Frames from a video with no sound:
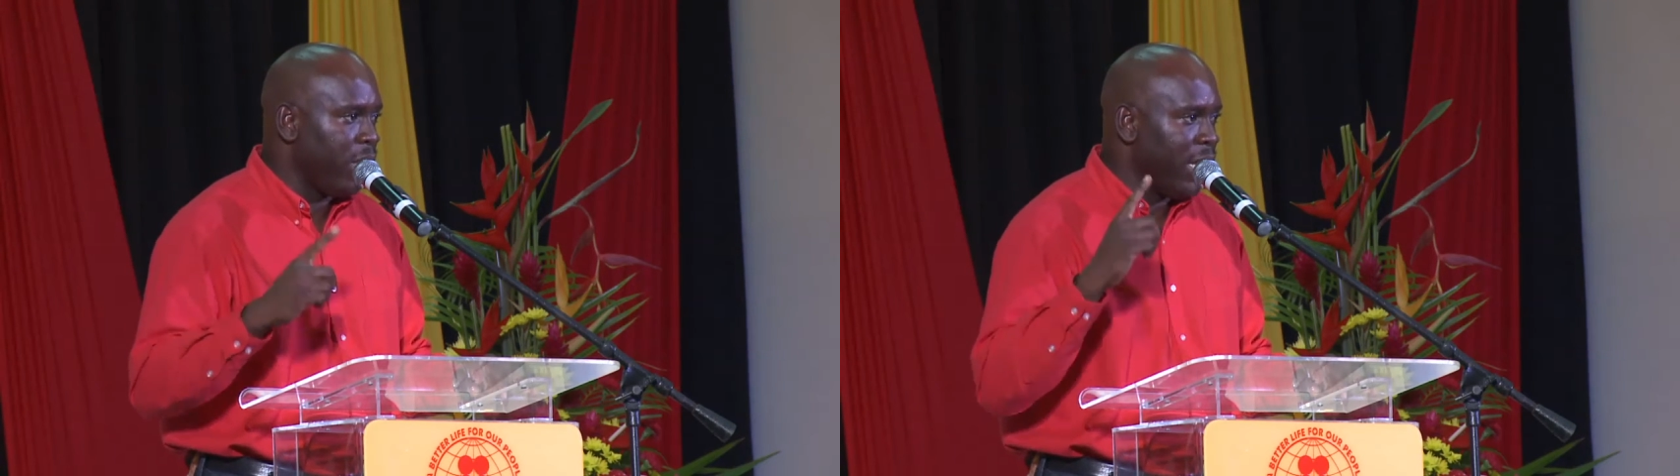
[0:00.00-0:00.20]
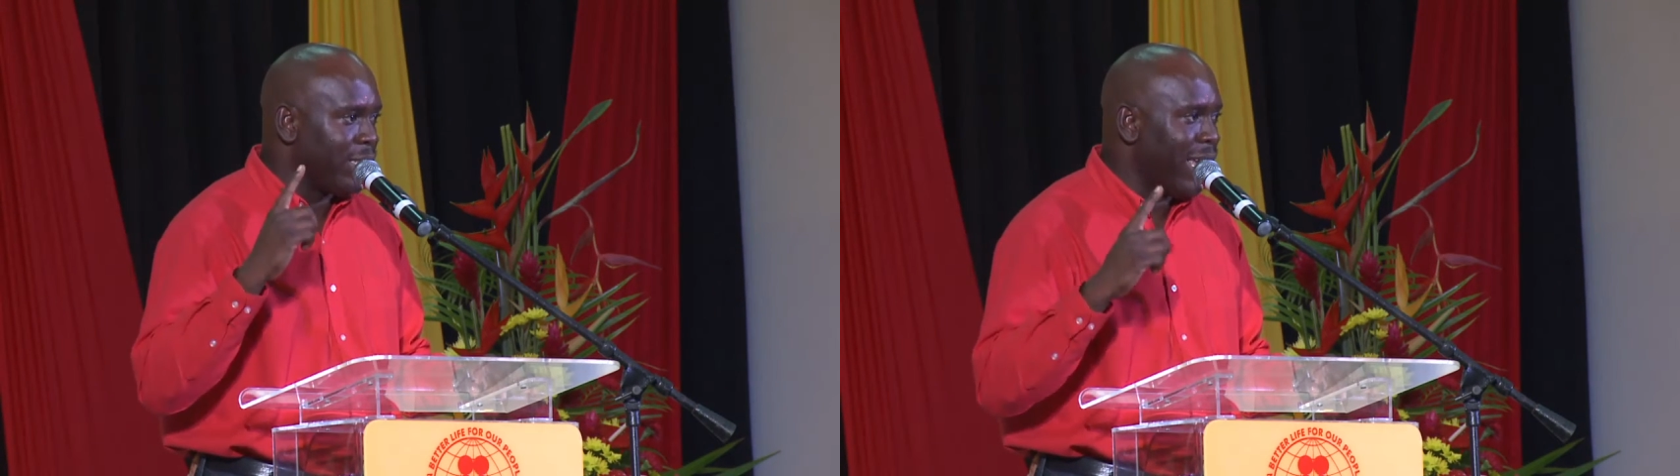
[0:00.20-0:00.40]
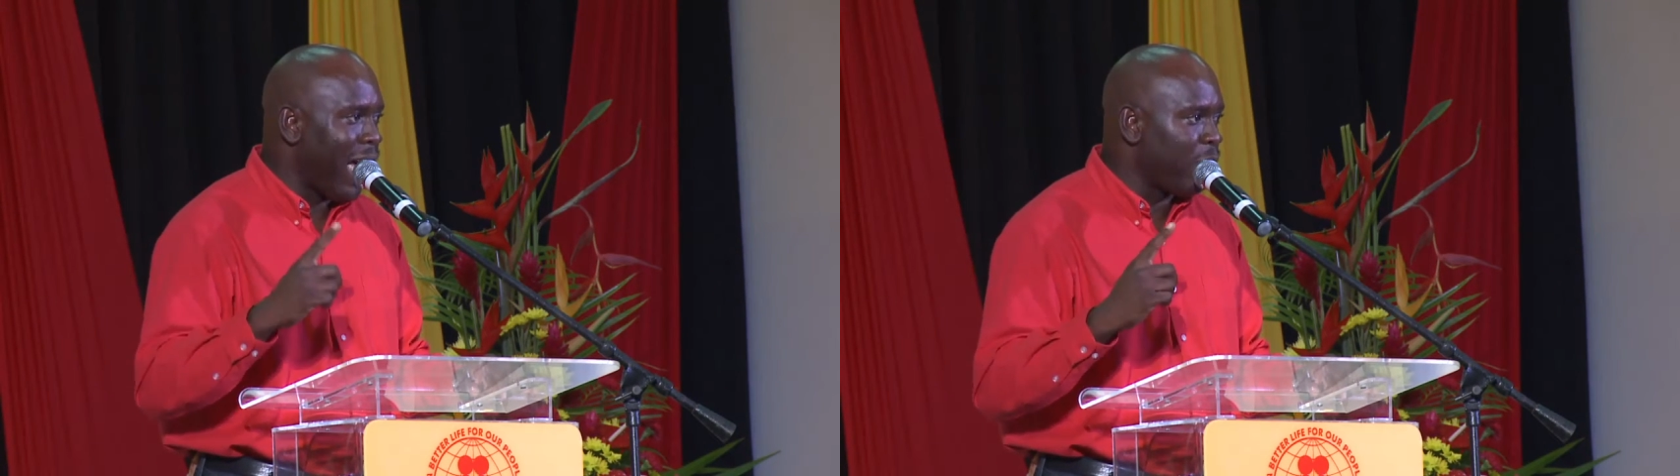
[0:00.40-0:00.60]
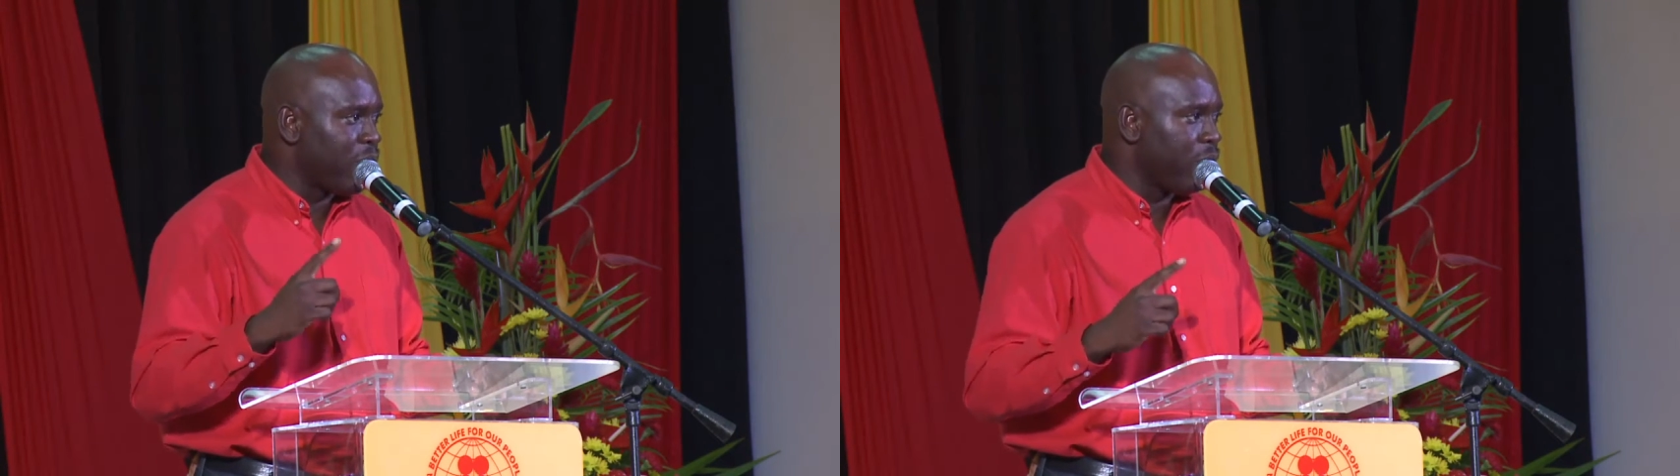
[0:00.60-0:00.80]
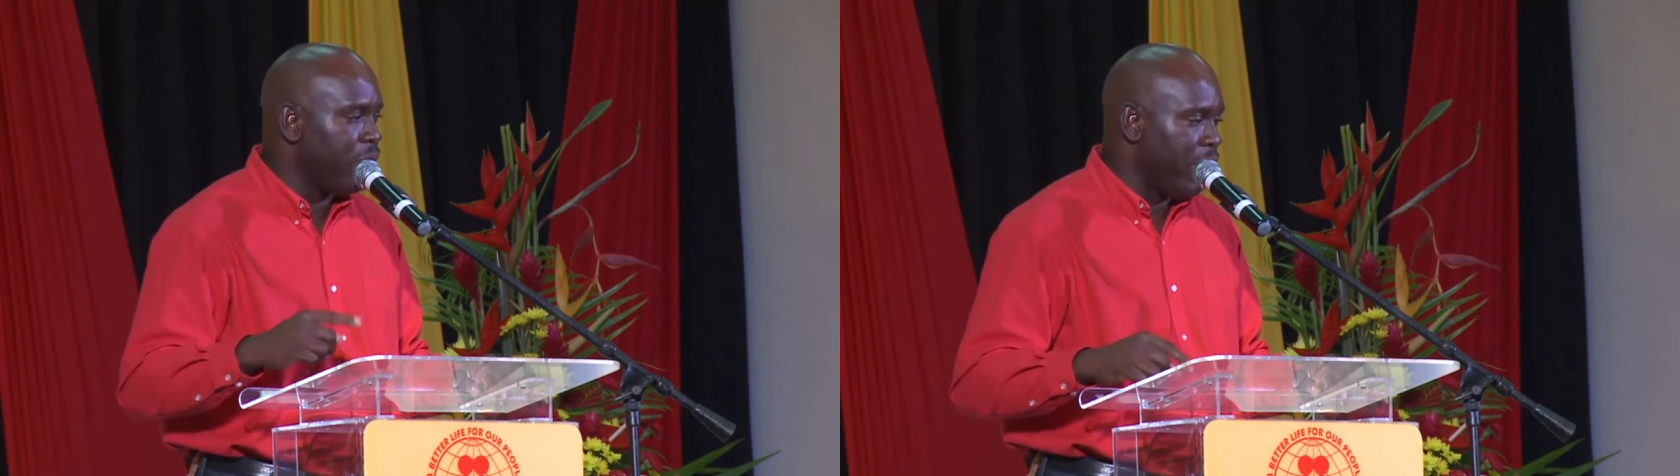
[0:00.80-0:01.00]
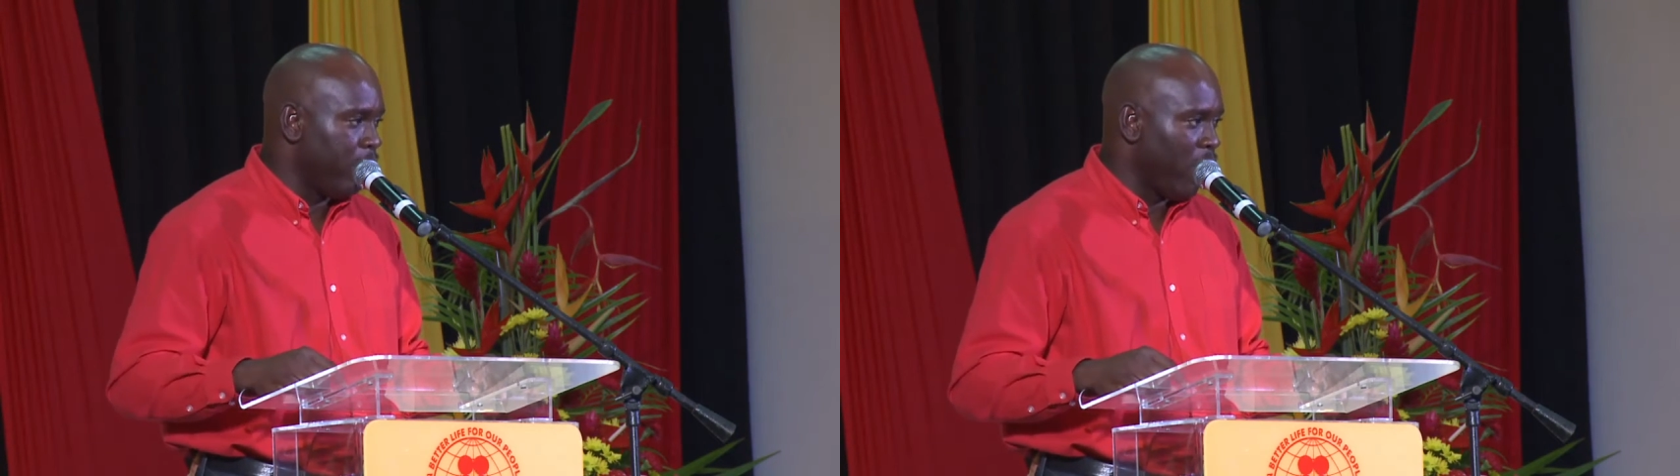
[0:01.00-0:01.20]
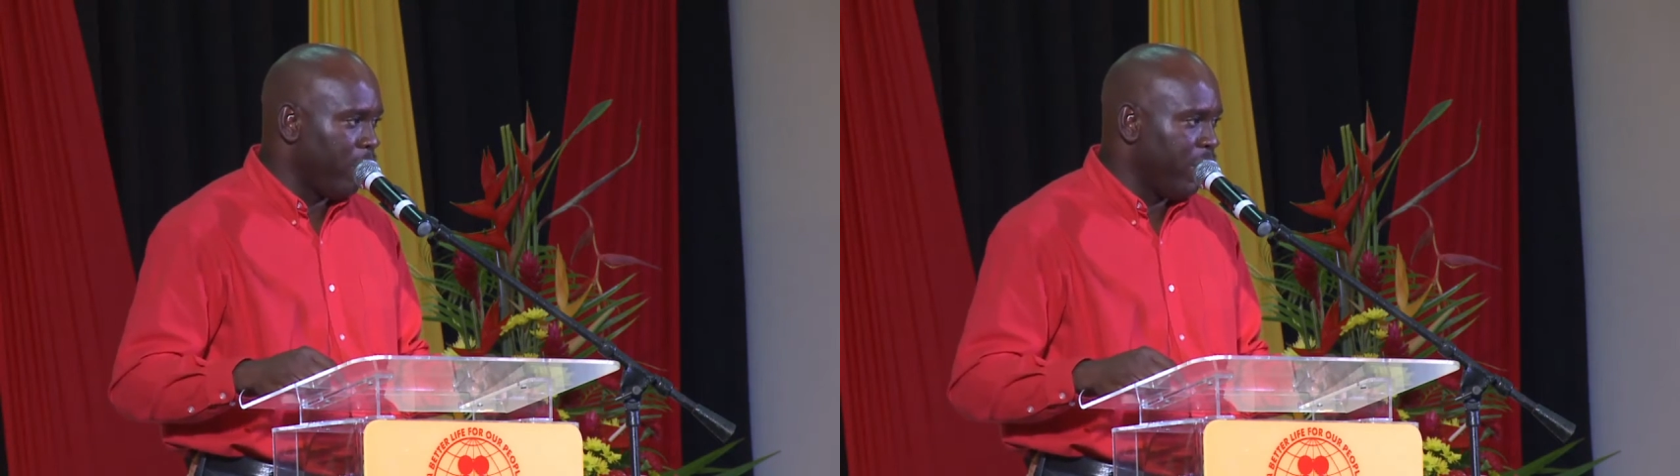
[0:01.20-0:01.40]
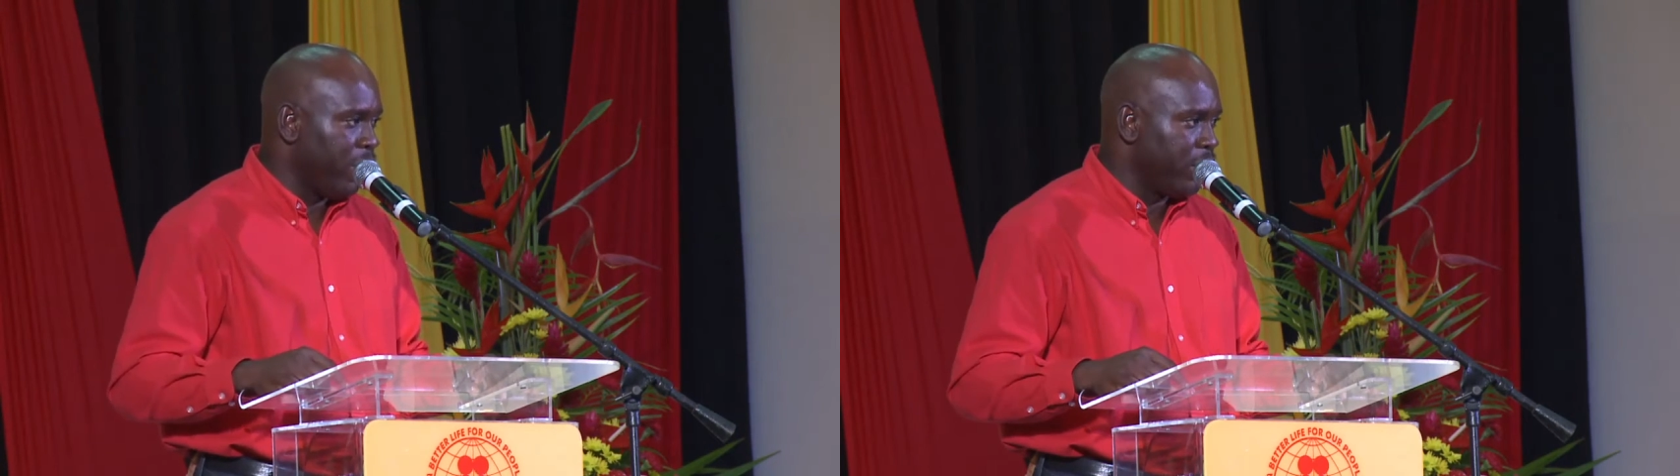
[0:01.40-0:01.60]
is absent in
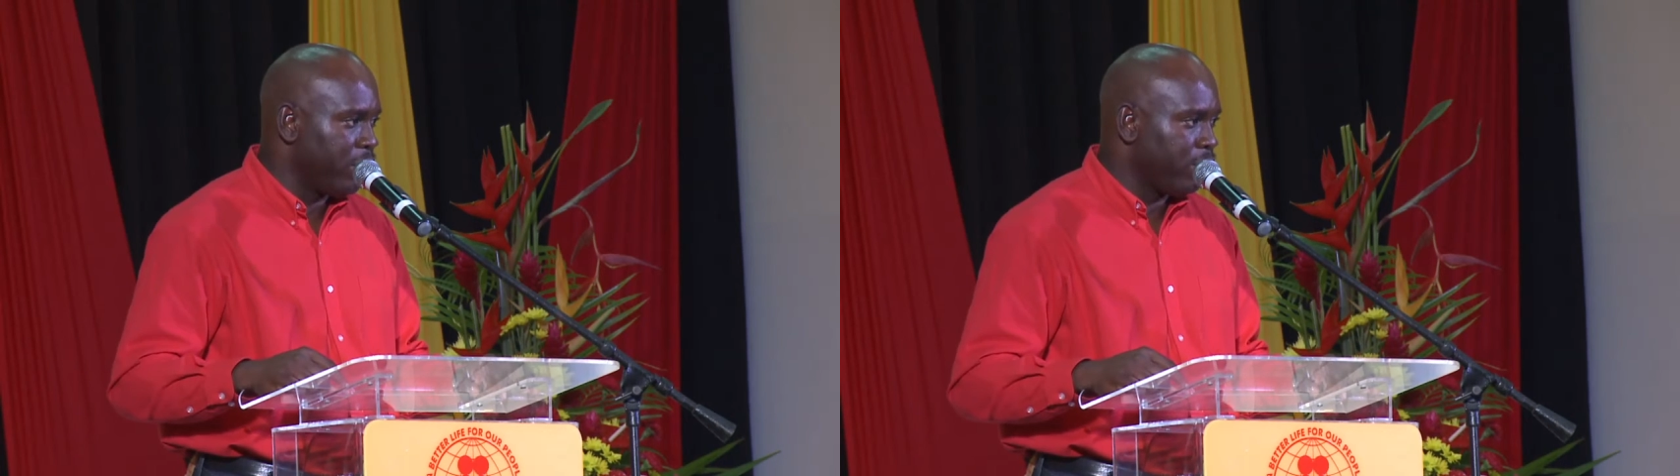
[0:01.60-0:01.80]
Barbados.